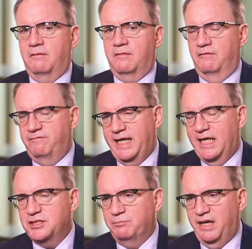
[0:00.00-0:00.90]
the
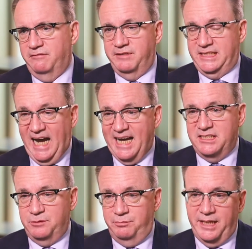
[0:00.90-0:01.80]
financial benefits had
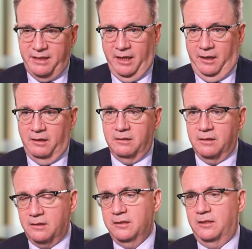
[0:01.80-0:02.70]
to be there,
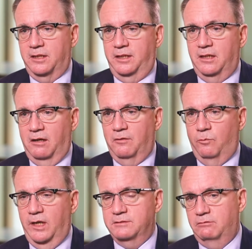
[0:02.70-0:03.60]
clearly,
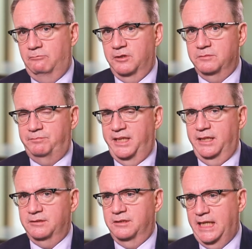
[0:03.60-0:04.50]
otherwise we wouldn't be
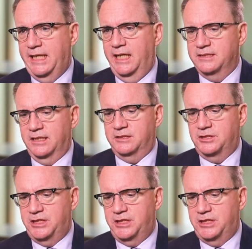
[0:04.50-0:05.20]
undertaking such